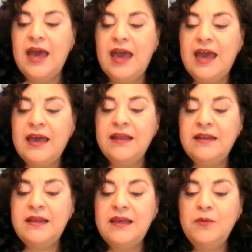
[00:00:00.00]

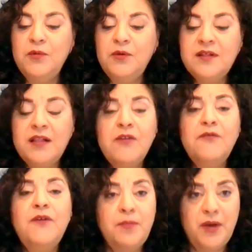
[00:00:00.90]
And it was
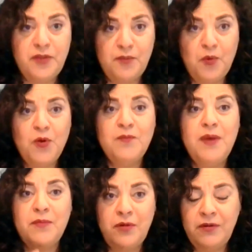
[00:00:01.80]
clarified by the board
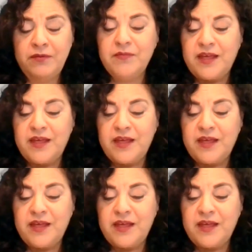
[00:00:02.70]
member,